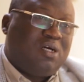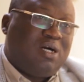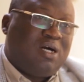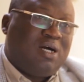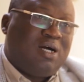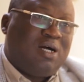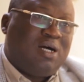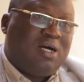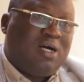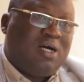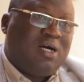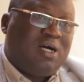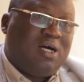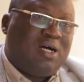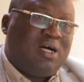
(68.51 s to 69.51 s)

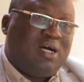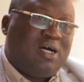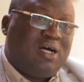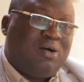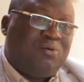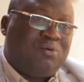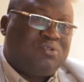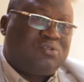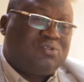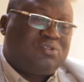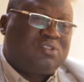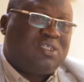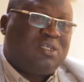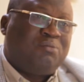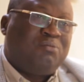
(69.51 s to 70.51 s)
I want to
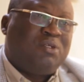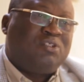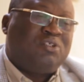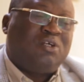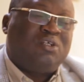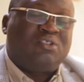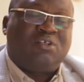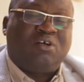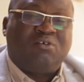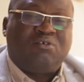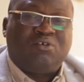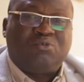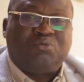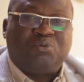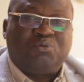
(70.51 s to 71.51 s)
say majority of
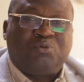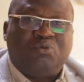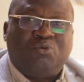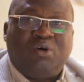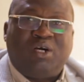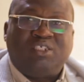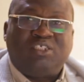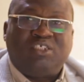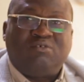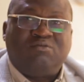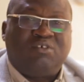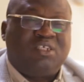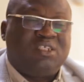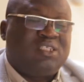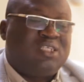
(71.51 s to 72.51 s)
those people who achieve
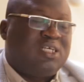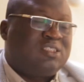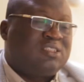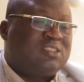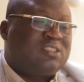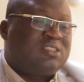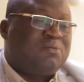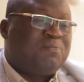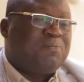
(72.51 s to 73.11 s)
greatness